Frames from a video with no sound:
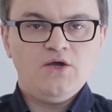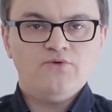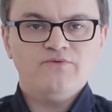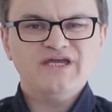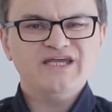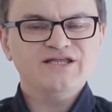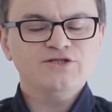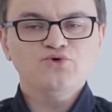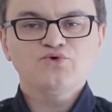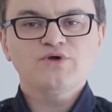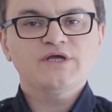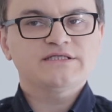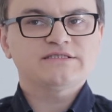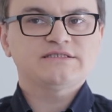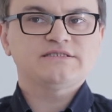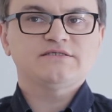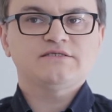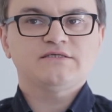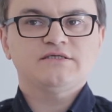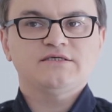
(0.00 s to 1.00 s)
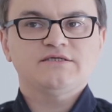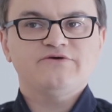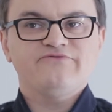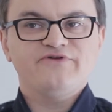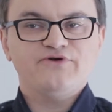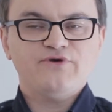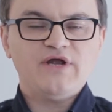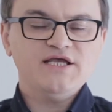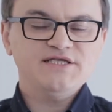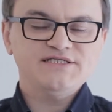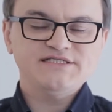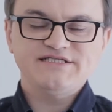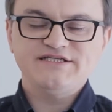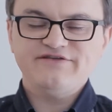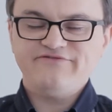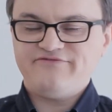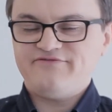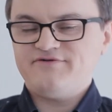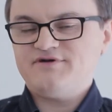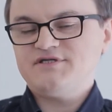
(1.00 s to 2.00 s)
We can look at various
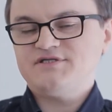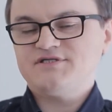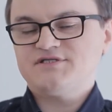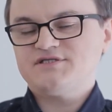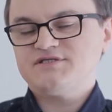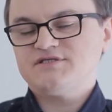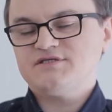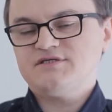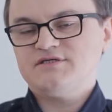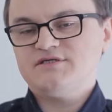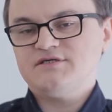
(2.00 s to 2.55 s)
different